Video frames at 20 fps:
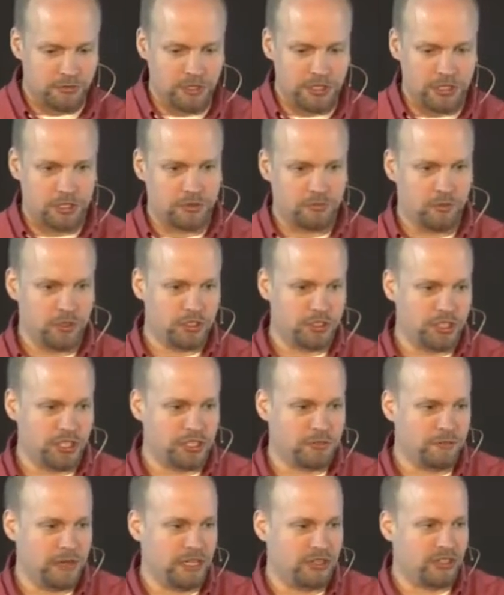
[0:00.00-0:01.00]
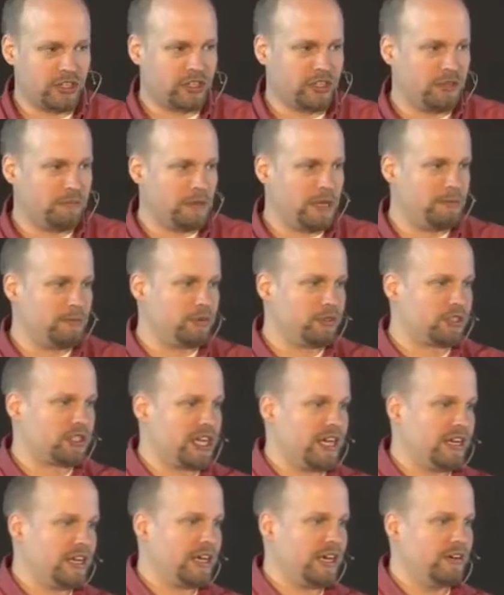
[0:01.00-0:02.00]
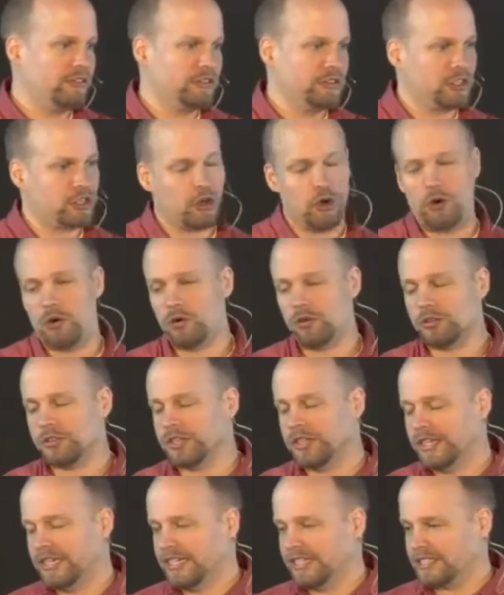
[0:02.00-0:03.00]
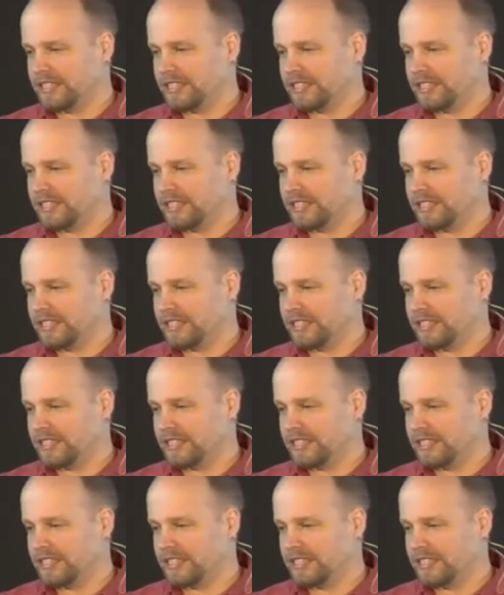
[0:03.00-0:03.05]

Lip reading: which was just basically people standing out in the cold,